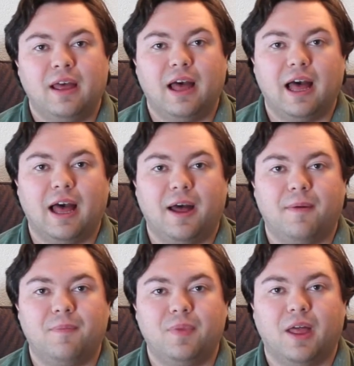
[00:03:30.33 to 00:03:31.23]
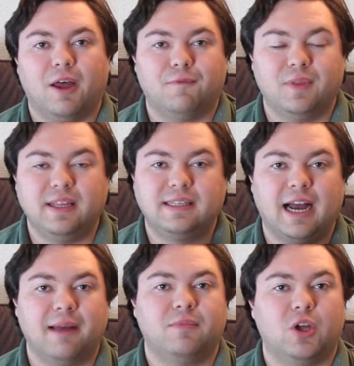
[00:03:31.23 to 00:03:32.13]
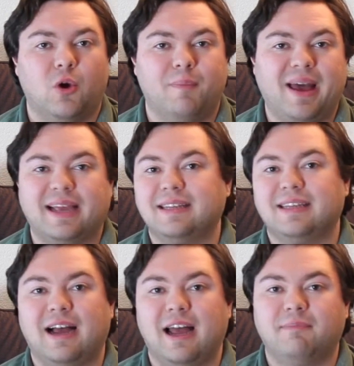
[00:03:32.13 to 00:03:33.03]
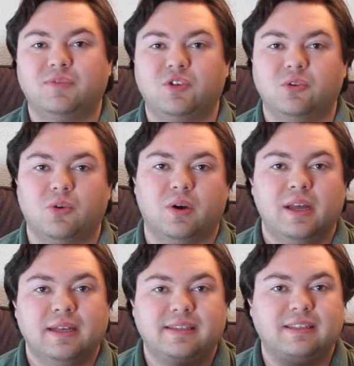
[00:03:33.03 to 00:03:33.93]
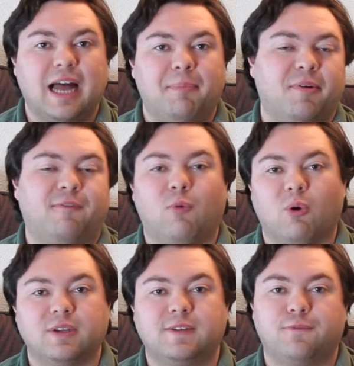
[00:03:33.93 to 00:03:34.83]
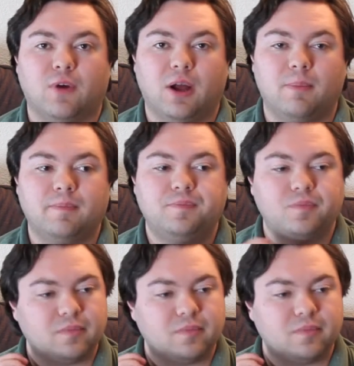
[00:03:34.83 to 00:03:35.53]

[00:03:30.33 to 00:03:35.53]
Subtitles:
the time going back in time to stop a force from